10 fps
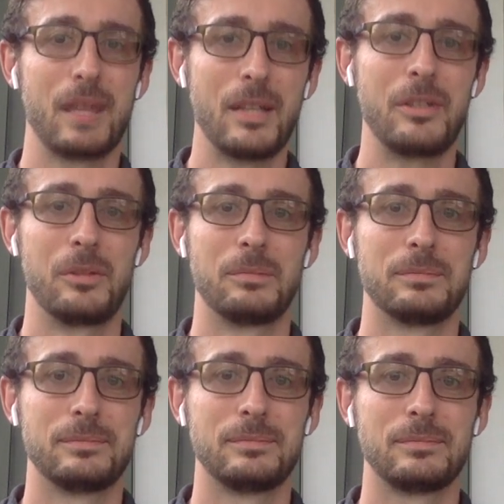Thank you.
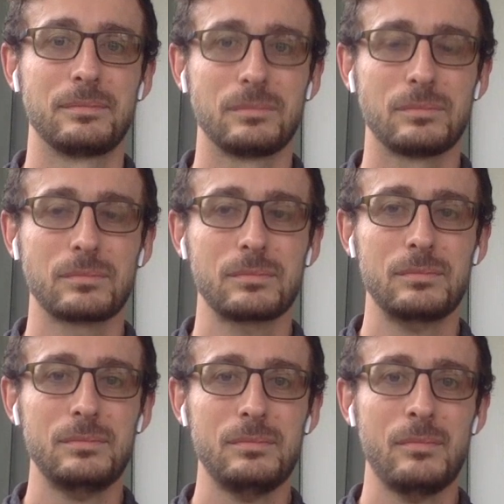
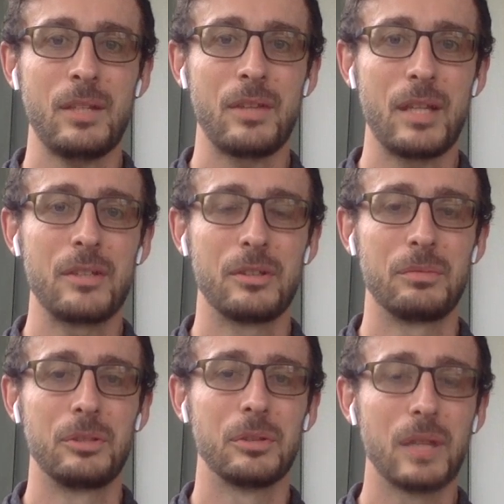Thank
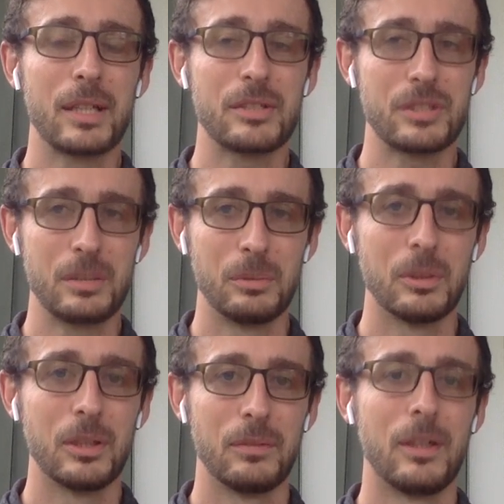you. Your legacy
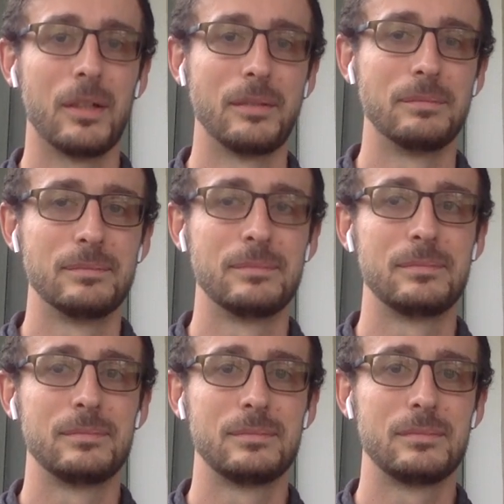will live on
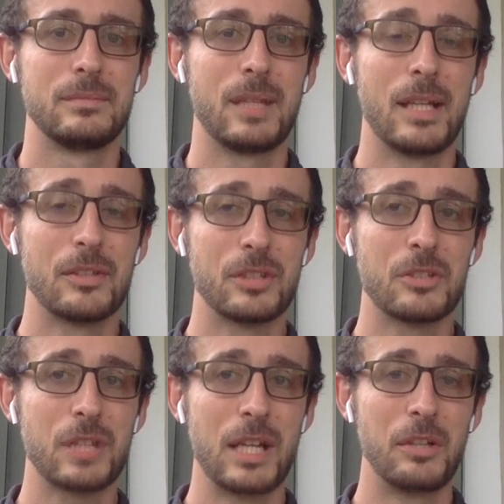in
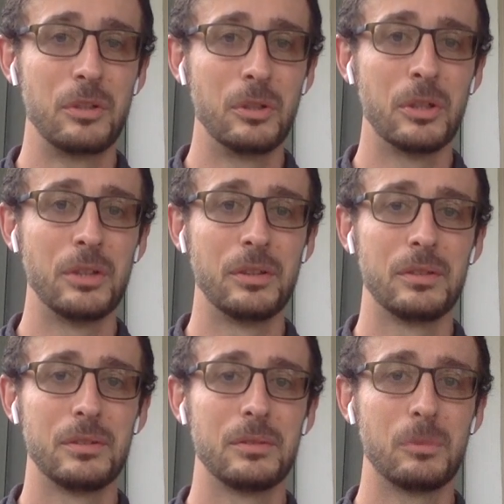such a good
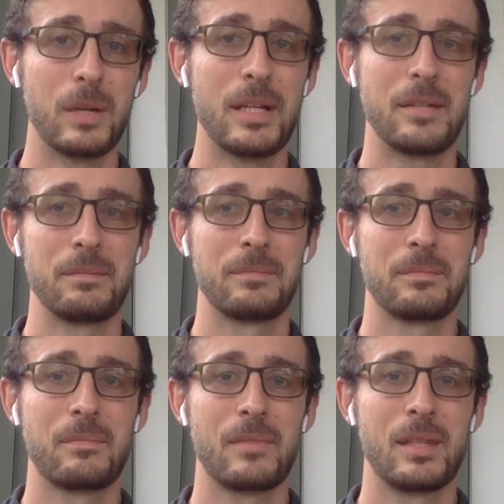way.
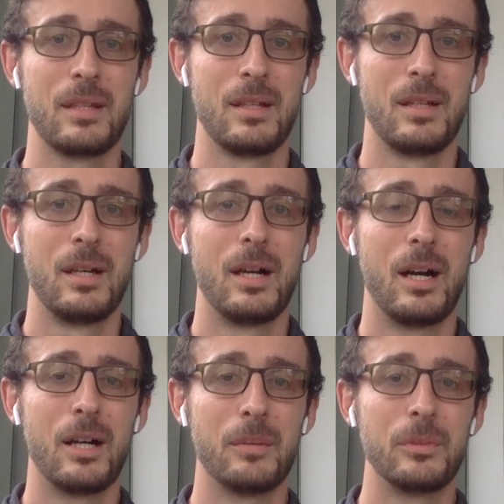
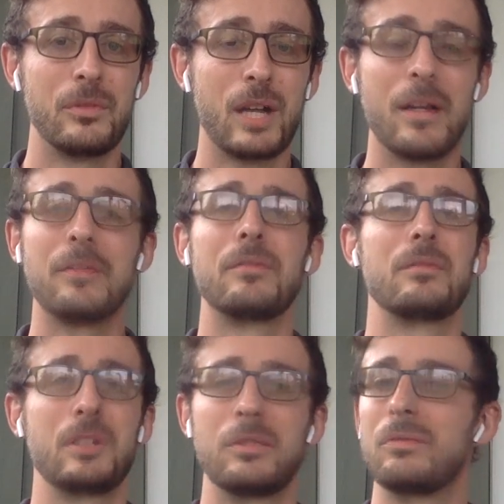You've gotten
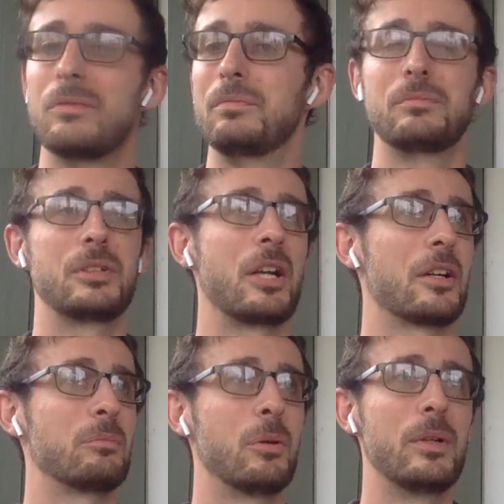
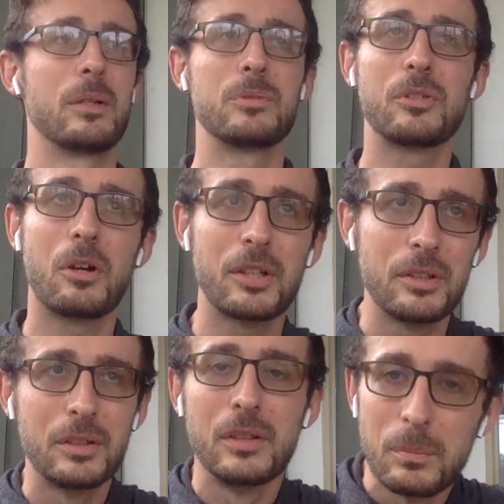momentum
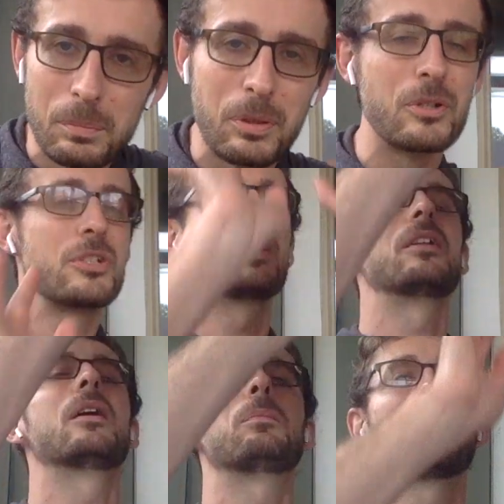started, pushing
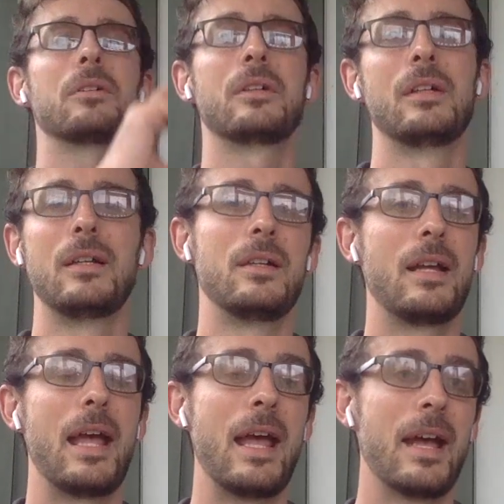it upward,
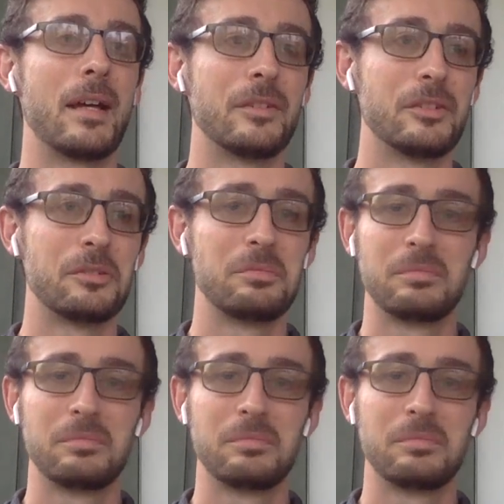and